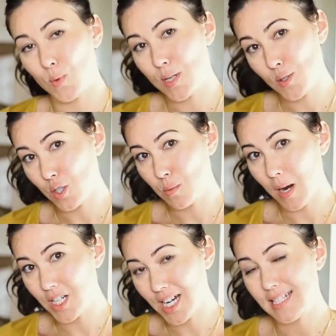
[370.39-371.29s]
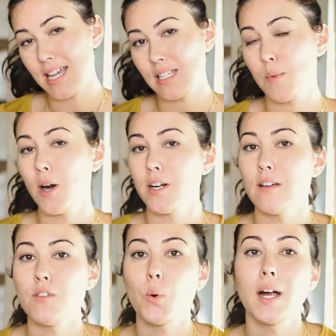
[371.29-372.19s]
research project as a part
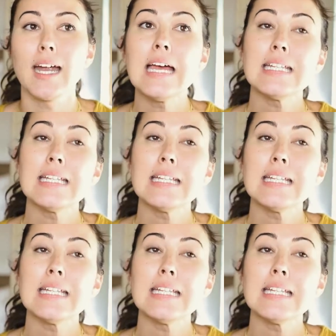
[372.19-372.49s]
of your